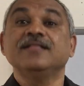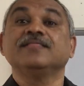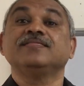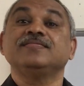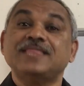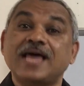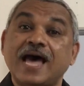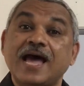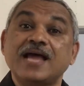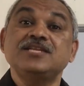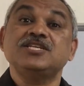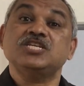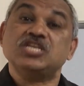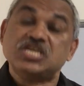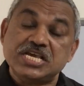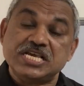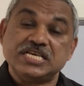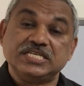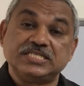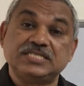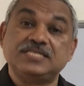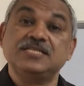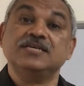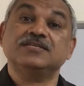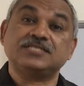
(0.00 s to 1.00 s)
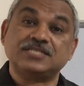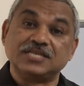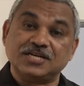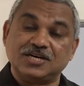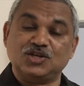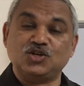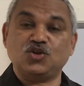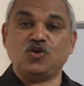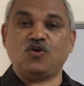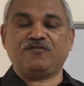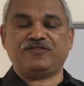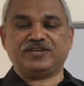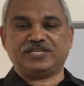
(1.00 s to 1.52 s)
That is the
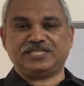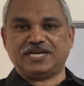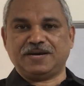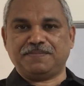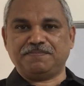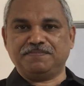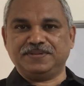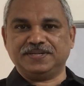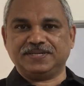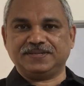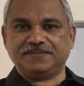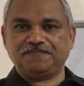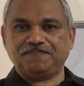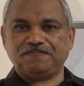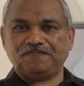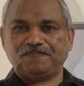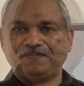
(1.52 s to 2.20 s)
turnover number.